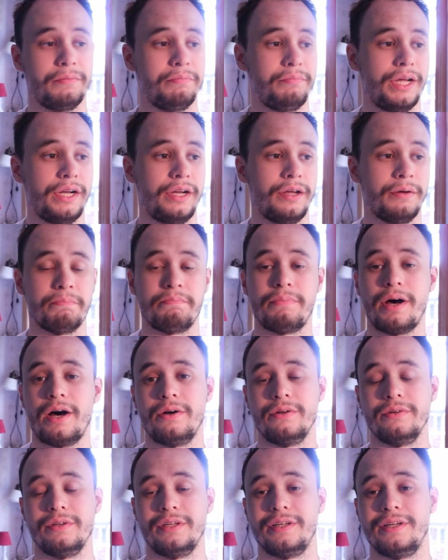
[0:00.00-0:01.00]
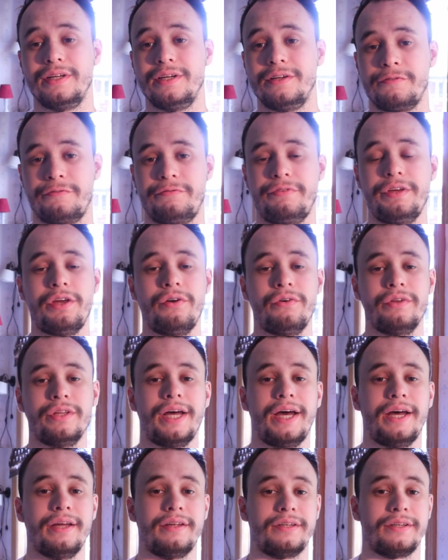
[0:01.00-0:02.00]
million pound fee on
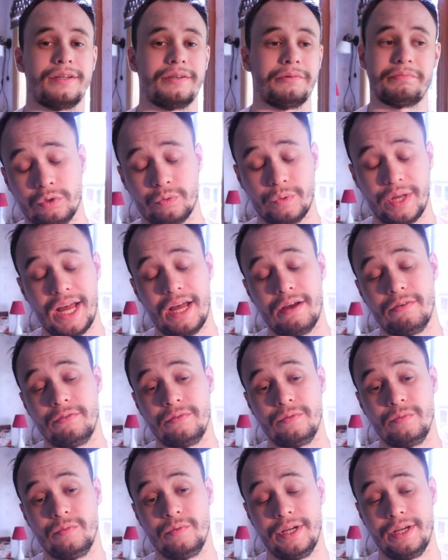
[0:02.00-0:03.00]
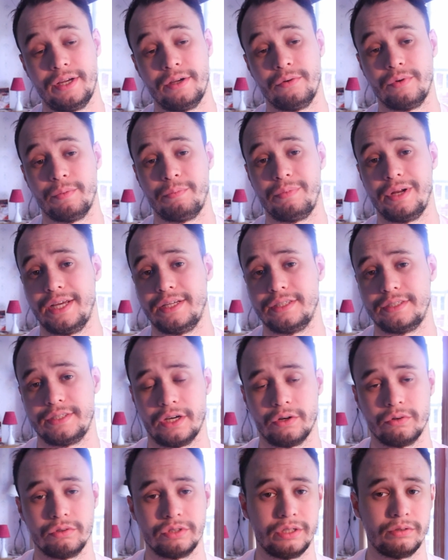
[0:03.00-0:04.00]
that. Because we have replaced
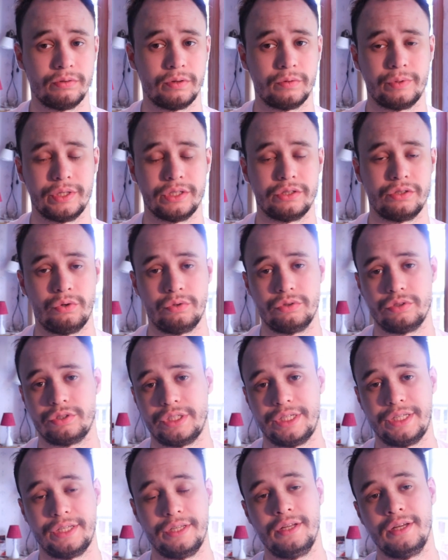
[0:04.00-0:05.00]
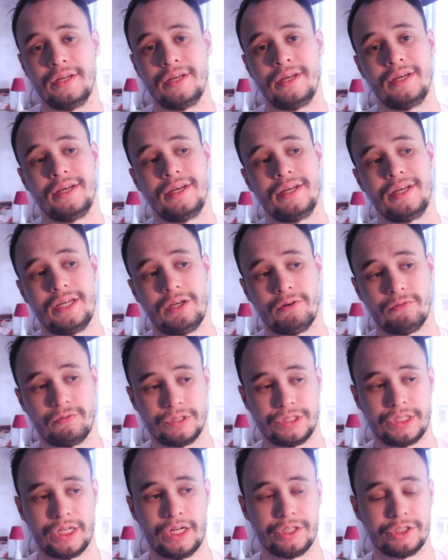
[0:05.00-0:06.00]
Thiago Silva with Tosin. If we're
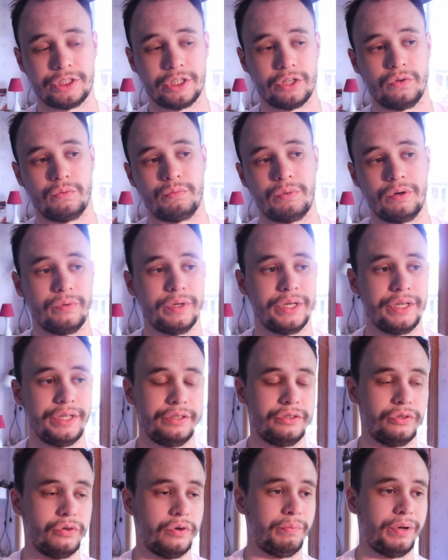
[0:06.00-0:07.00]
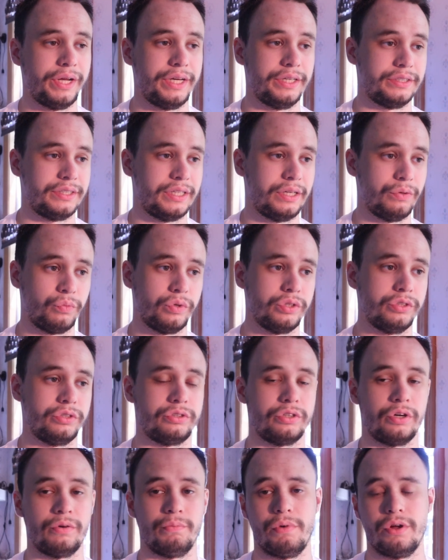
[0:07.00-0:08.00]
selling Chalobah, we need to replace him with
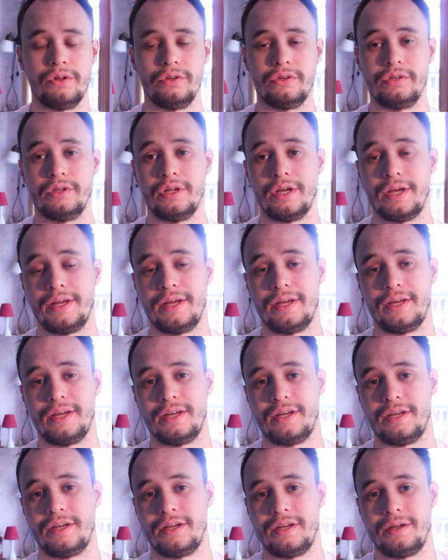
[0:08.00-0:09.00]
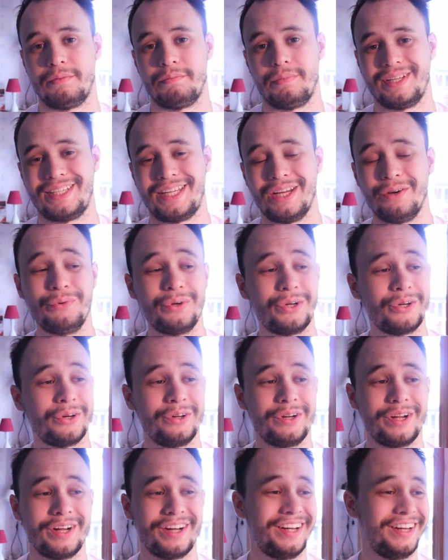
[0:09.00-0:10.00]
someone. But then we
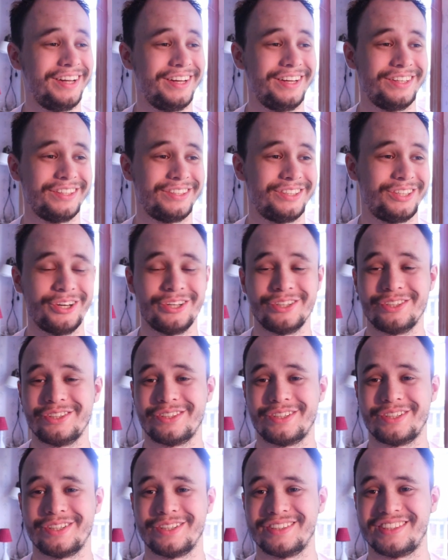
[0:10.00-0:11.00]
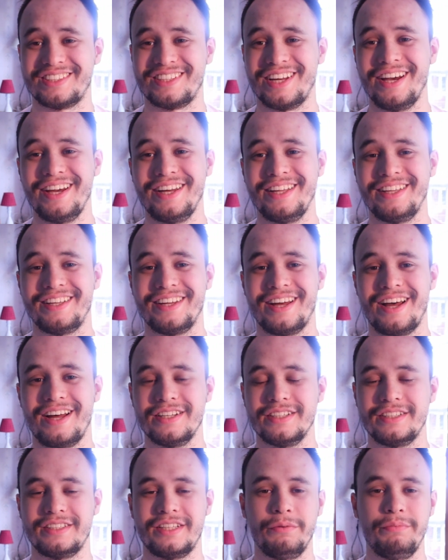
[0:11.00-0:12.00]
could have just signed
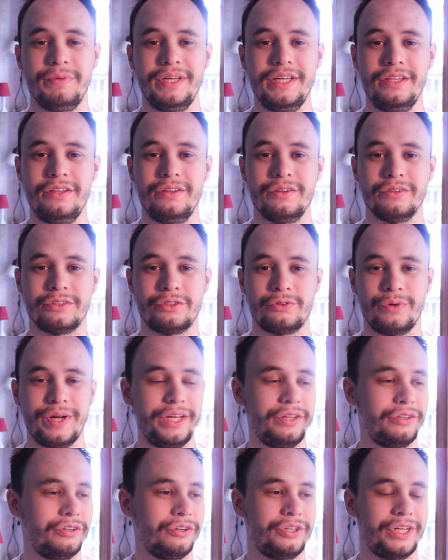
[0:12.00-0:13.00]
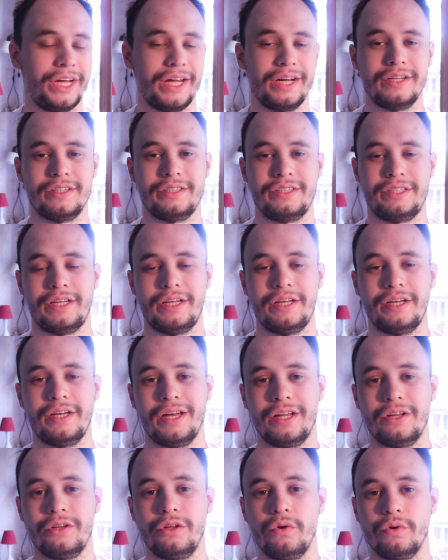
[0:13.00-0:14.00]
Anselmino straight to Chelsea
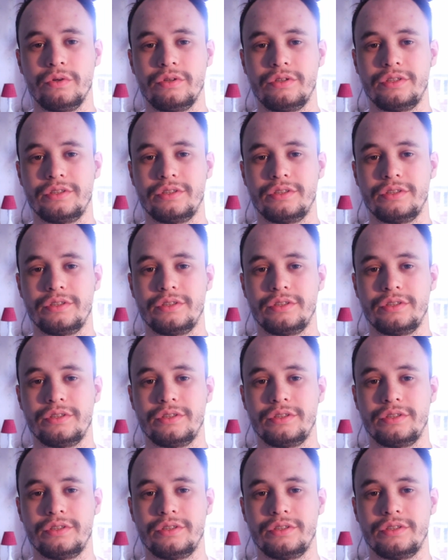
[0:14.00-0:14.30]
and not